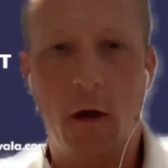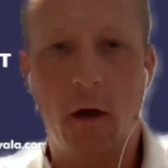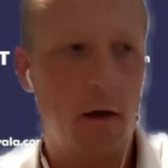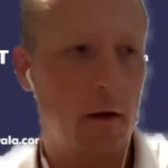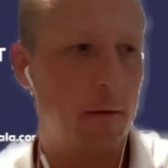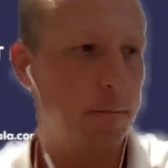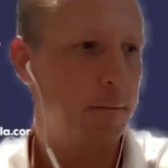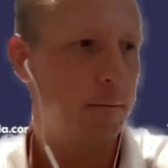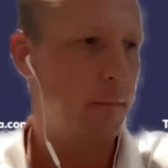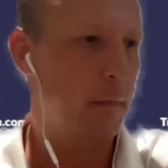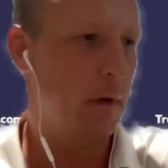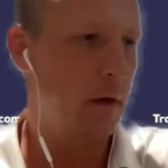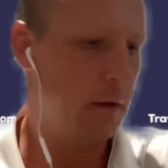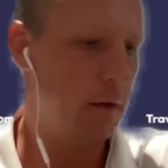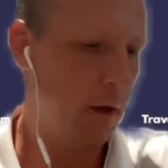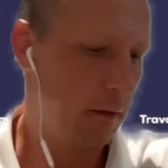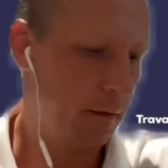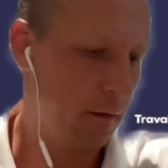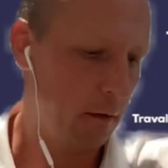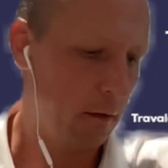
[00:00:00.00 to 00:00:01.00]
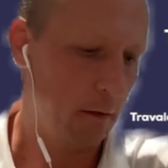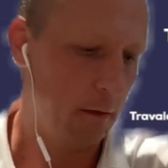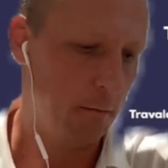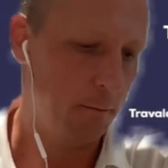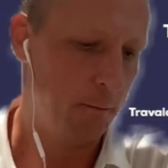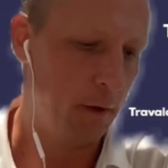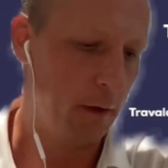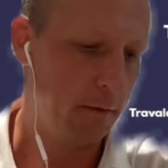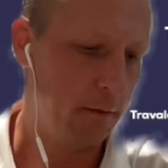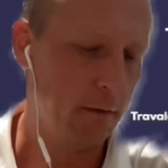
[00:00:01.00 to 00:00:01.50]

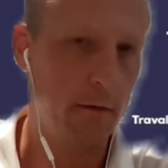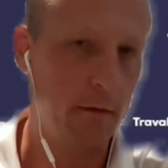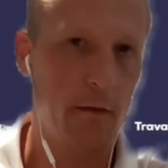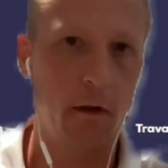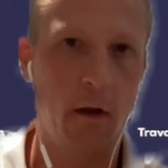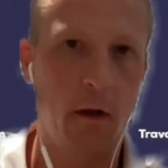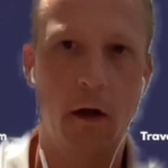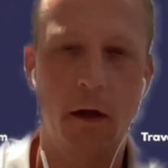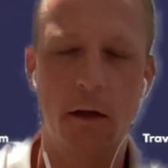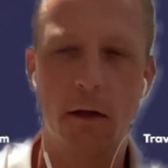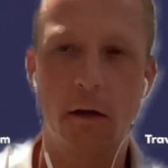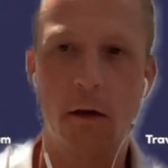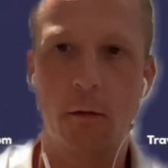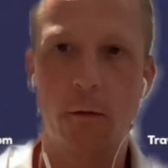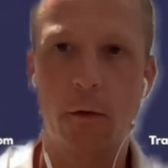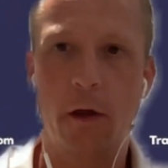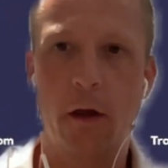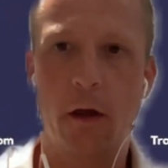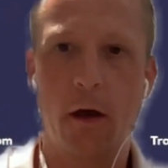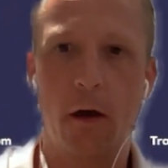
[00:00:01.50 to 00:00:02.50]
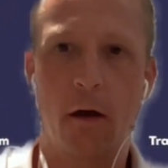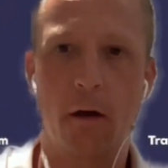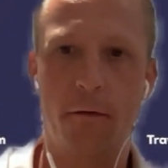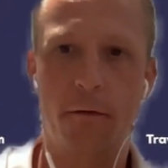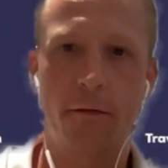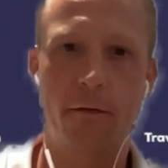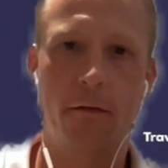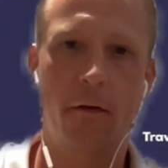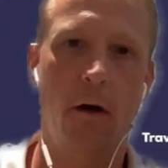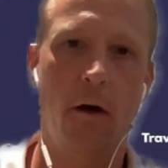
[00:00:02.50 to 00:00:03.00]
another business line that we
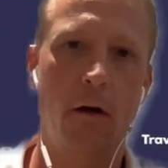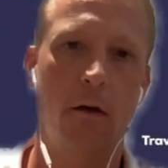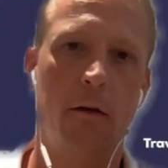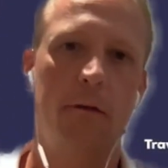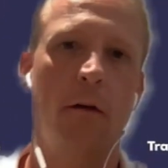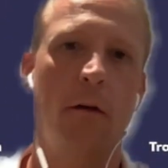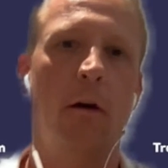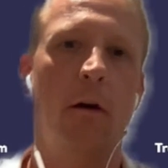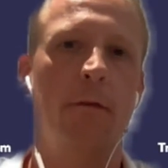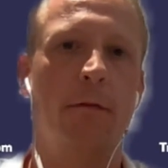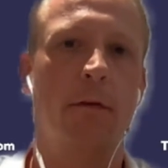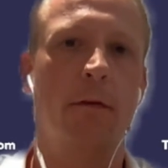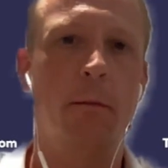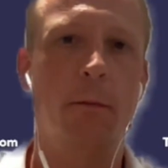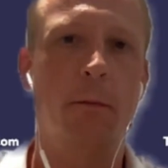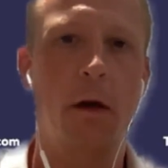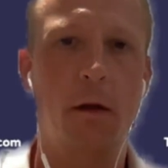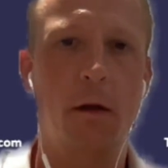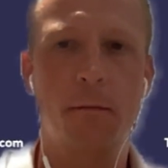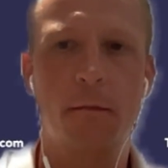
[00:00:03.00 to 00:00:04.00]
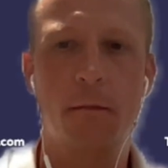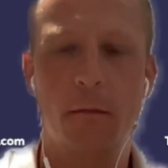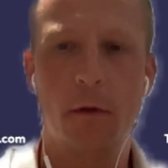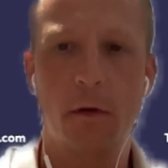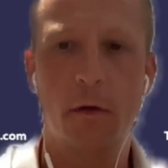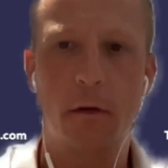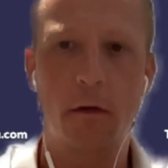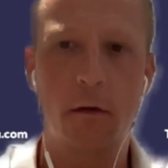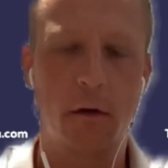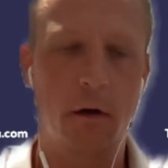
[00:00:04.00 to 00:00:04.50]
have aside from the main
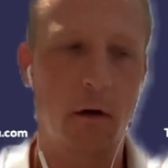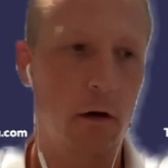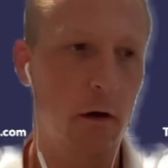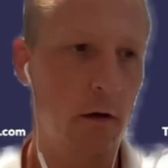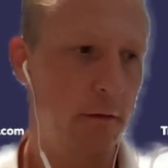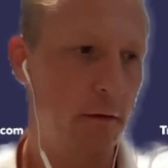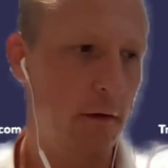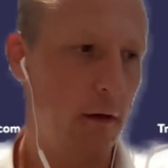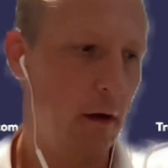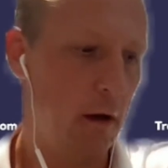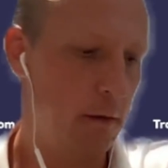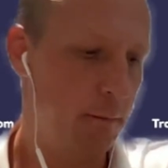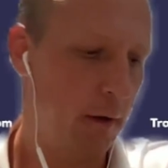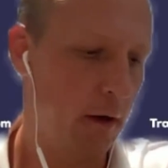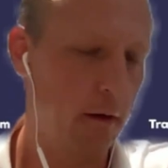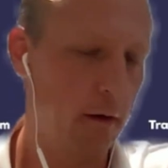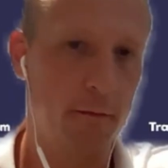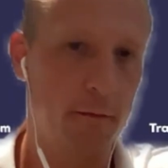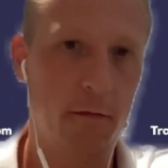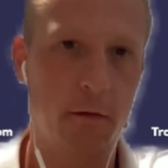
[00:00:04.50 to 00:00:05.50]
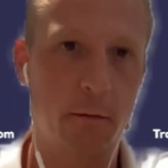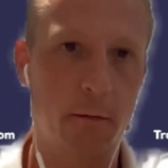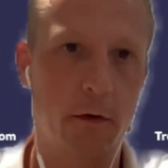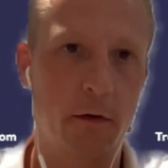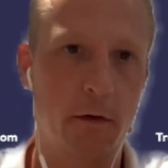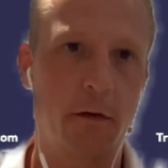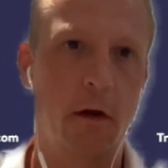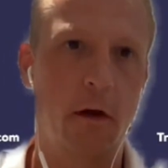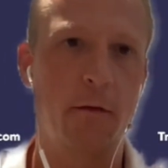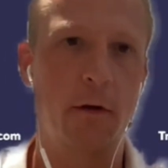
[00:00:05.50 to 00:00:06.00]
OTA platform,
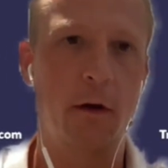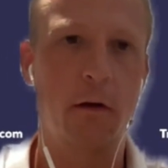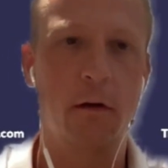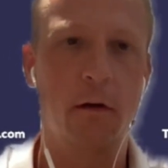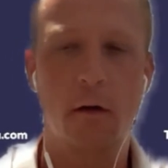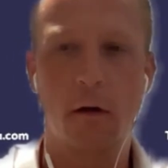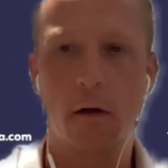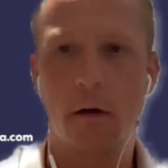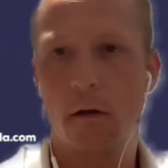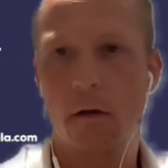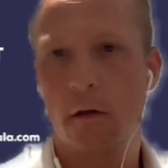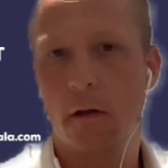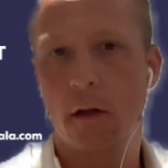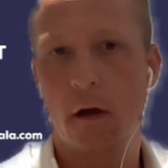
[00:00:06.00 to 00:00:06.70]
we also have a